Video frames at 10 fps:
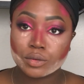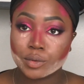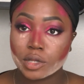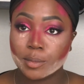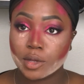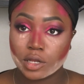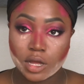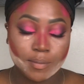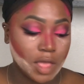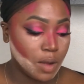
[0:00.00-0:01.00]
really
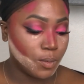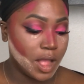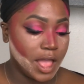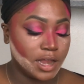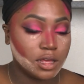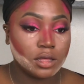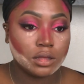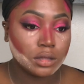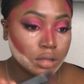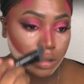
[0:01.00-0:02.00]
building up that red.
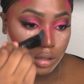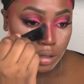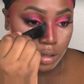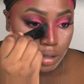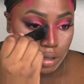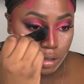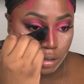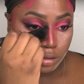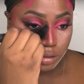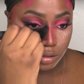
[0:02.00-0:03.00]

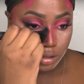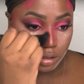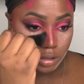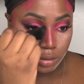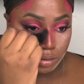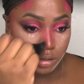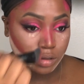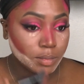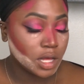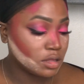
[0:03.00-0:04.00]
And just a little
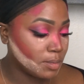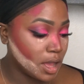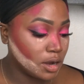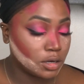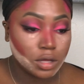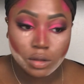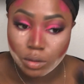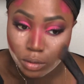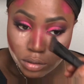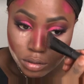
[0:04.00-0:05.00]
smudge by our
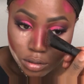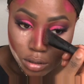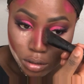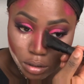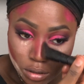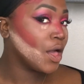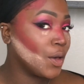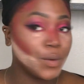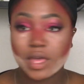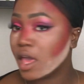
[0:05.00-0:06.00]
nose.
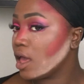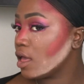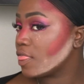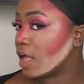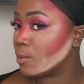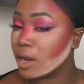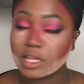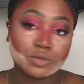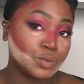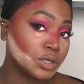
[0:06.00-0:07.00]
Okay, that red
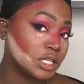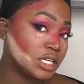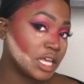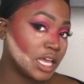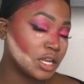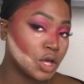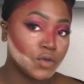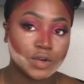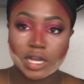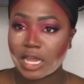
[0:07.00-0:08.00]
has really taken
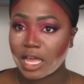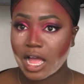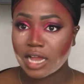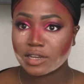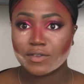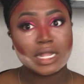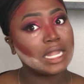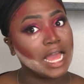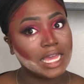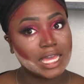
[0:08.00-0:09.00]
over and I kind of
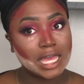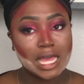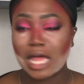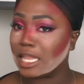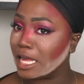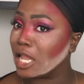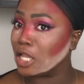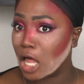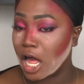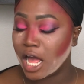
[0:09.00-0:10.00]
like it, like a
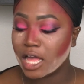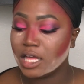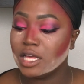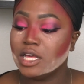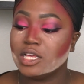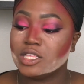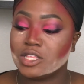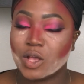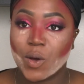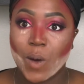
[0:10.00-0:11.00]
lot.
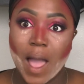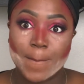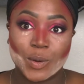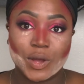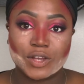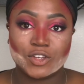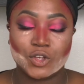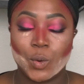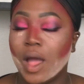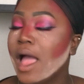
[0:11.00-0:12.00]
So I'm going
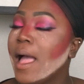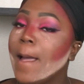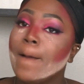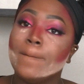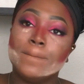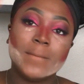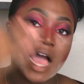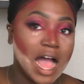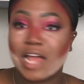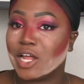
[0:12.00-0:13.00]
to
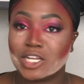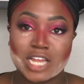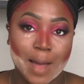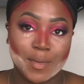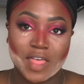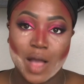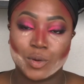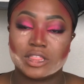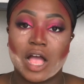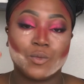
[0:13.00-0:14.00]
add on top of that
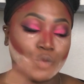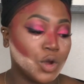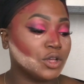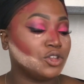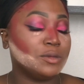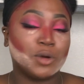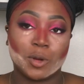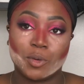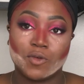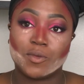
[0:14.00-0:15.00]
with that Royalty Purple